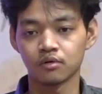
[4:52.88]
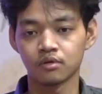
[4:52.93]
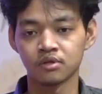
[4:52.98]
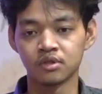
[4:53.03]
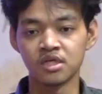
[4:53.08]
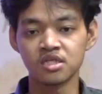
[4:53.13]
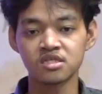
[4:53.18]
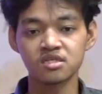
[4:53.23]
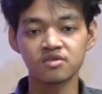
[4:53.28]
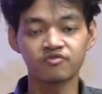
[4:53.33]

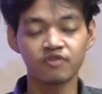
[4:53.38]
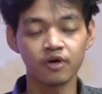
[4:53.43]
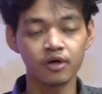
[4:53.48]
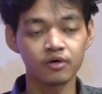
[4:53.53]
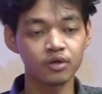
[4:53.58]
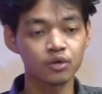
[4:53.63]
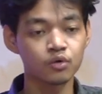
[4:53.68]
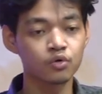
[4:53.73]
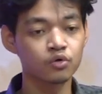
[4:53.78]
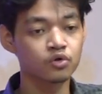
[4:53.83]
This is a
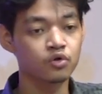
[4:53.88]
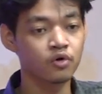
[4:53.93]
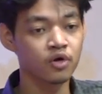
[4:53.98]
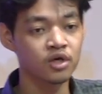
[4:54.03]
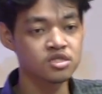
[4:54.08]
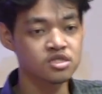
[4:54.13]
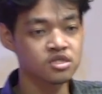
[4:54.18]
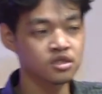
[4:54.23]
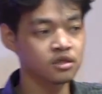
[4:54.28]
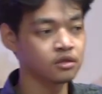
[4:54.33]
very good
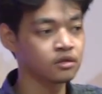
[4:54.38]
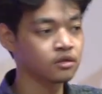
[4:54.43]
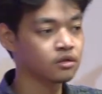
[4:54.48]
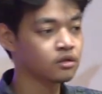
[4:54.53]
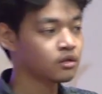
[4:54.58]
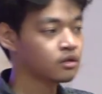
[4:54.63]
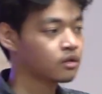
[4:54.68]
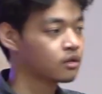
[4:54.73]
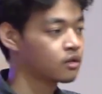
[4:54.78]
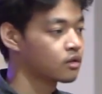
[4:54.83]
question.
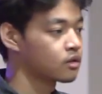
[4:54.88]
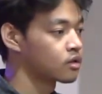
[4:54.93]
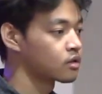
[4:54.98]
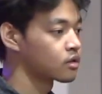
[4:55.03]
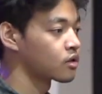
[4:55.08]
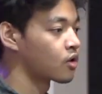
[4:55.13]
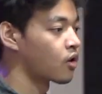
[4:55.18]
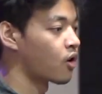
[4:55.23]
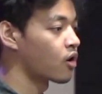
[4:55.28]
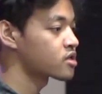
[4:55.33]

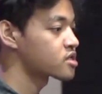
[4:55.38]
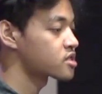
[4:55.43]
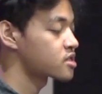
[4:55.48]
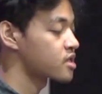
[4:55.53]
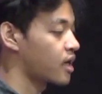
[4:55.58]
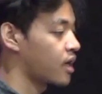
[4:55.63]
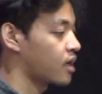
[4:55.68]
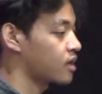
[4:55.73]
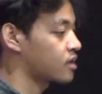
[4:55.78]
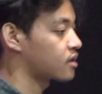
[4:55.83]
God
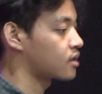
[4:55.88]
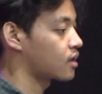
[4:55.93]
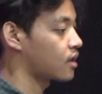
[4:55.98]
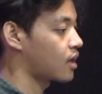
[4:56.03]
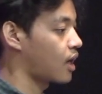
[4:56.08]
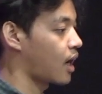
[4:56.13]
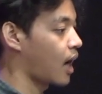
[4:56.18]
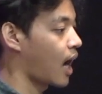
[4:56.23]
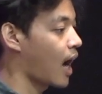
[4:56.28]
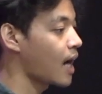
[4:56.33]
said,
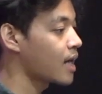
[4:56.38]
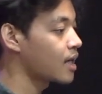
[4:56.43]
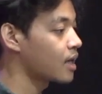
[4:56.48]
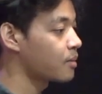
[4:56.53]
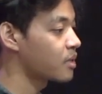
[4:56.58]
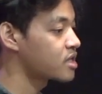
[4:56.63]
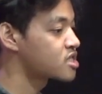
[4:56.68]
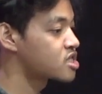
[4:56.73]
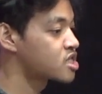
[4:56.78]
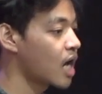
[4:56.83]
I am
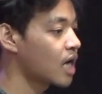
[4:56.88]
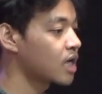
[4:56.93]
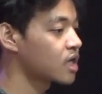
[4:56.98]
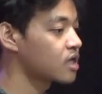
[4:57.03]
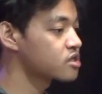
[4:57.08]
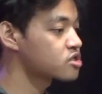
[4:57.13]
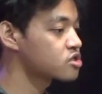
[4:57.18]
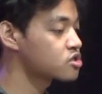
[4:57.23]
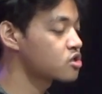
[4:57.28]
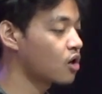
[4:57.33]
a
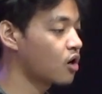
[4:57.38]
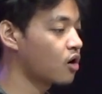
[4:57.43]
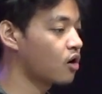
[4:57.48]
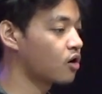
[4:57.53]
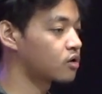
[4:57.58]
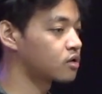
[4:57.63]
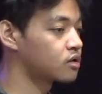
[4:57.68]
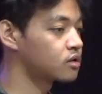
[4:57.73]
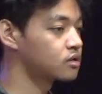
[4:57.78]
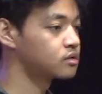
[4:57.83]
jealous
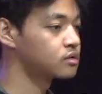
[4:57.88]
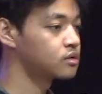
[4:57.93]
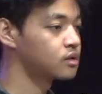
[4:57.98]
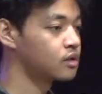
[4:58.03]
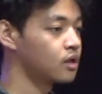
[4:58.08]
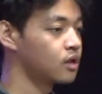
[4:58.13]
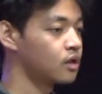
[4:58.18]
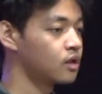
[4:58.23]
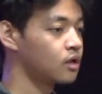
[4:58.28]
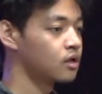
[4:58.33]
God.
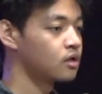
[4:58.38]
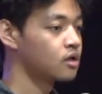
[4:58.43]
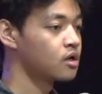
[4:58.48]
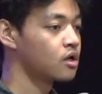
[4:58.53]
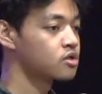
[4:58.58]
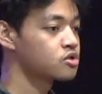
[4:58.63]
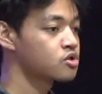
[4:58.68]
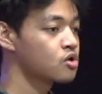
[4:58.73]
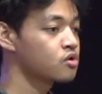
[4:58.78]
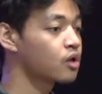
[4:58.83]

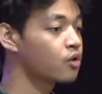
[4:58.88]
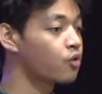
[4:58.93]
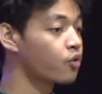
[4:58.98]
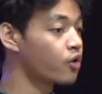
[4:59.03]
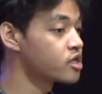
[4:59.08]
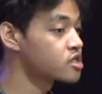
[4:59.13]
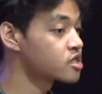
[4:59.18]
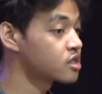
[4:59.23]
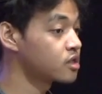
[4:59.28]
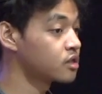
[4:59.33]
So the
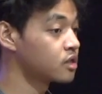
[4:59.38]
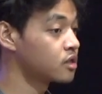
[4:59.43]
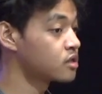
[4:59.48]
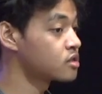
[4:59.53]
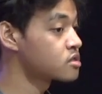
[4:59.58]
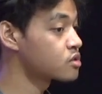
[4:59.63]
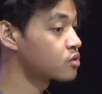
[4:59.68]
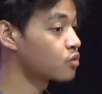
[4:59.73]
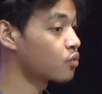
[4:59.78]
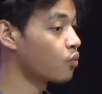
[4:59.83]
question
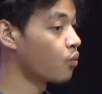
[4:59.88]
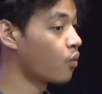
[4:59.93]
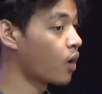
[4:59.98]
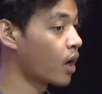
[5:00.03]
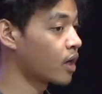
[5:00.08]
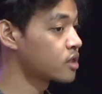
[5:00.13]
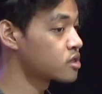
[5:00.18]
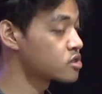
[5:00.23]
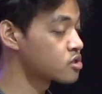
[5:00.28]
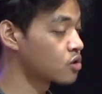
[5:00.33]
is,
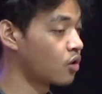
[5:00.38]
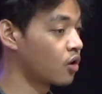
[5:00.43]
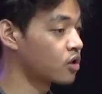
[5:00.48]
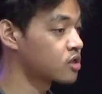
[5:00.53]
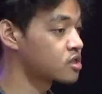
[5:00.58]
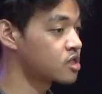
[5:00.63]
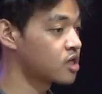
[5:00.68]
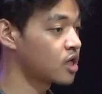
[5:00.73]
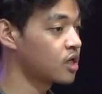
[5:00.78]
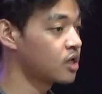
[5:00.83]
why is God
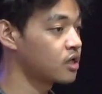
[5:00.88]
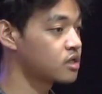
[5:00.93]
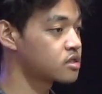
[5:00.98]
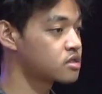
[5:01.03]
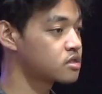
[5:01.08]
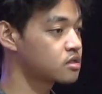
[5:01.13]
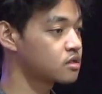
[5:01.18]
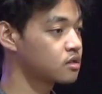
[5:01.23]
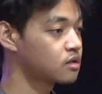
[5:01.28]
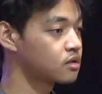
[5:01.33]

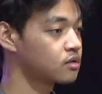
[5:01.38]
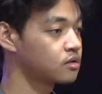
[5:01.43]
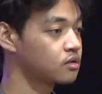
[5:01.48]
jealous?